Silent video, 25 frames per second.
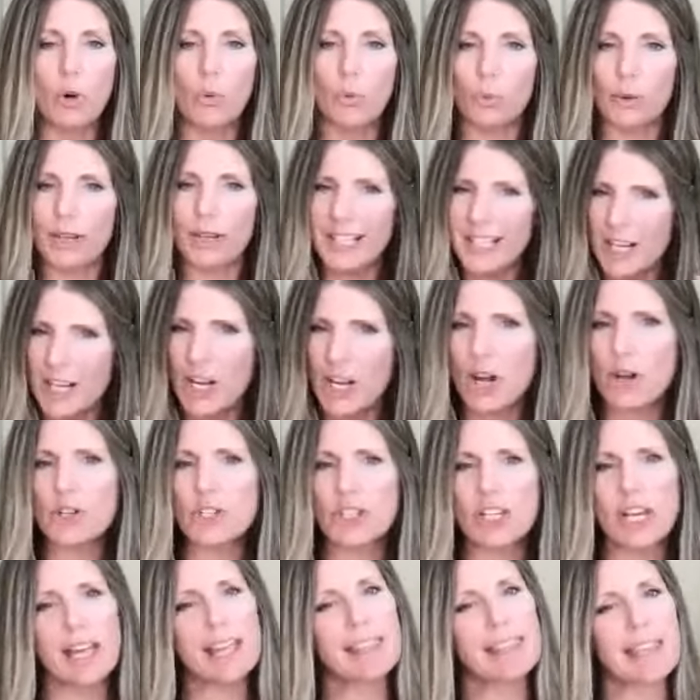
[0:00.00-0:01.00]

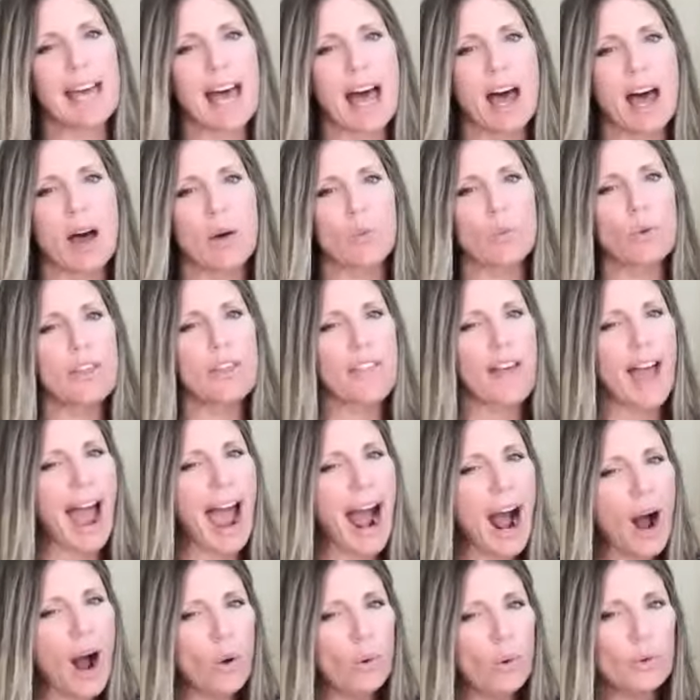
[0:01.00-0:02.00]
renegotiate that
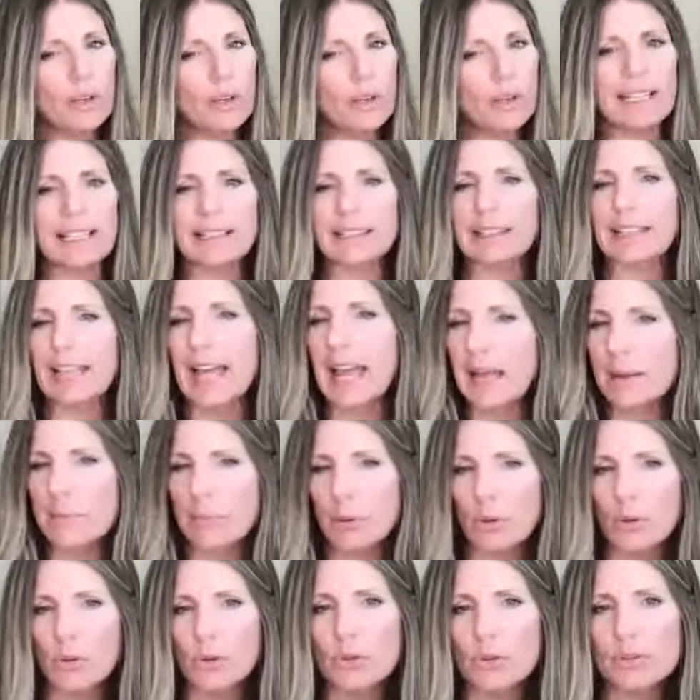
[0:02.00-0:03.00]
without any
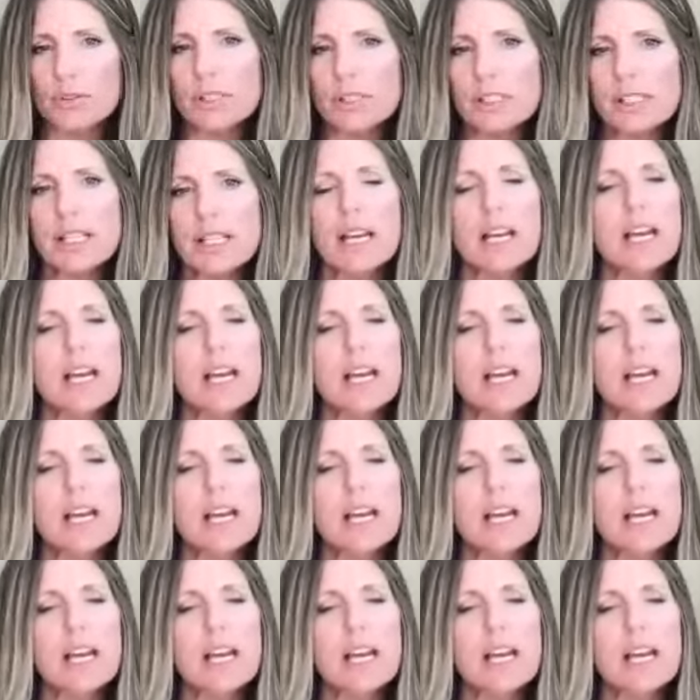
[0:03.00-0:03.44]
labels,